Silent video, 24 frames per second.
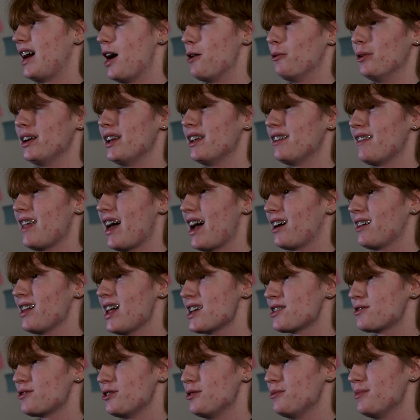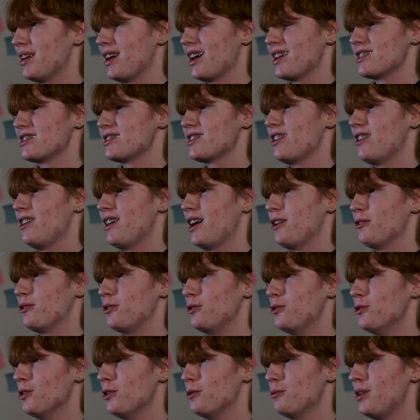went in that classroom and I saw how
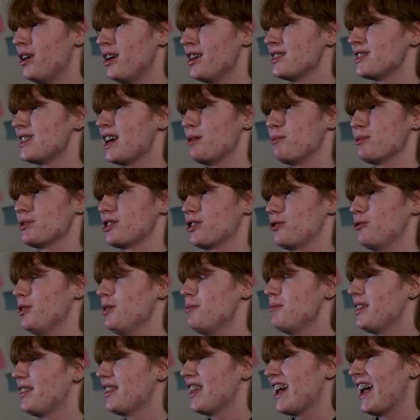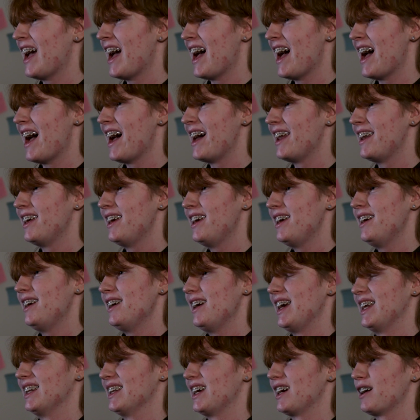cool it was, how much equipment they had,
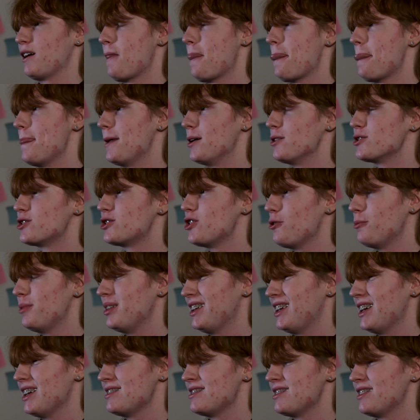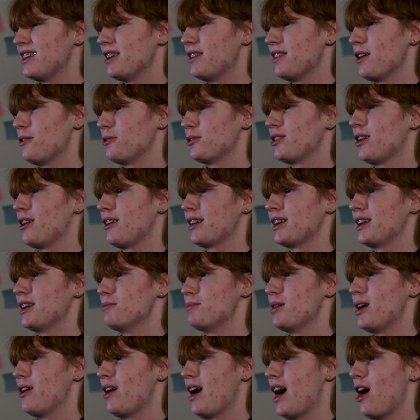and like there's so many kids in there that were talking
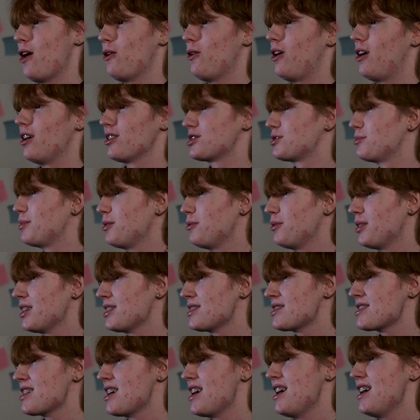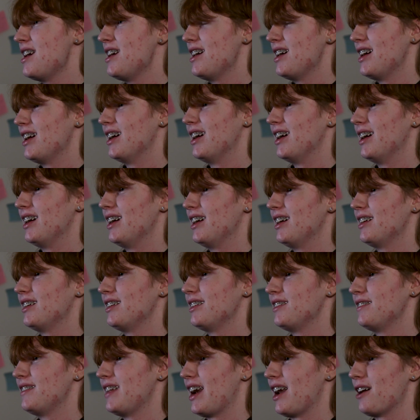about how awesome it was, that
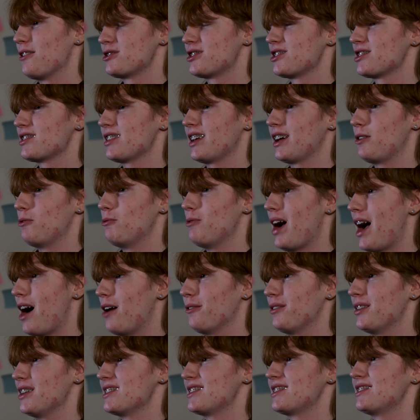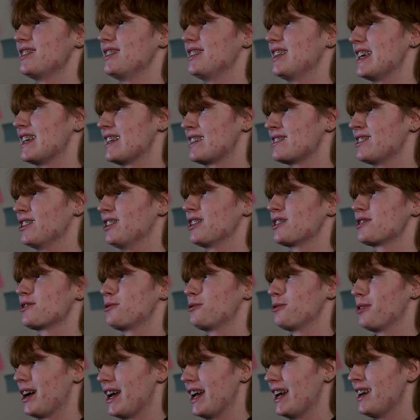I was just like, wow, this looks
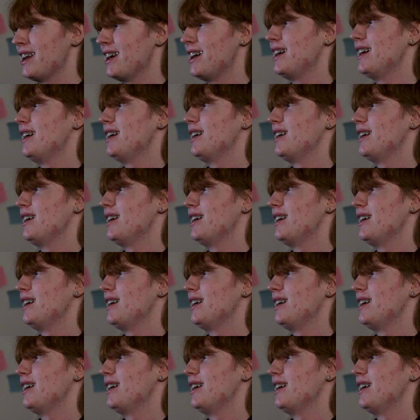great.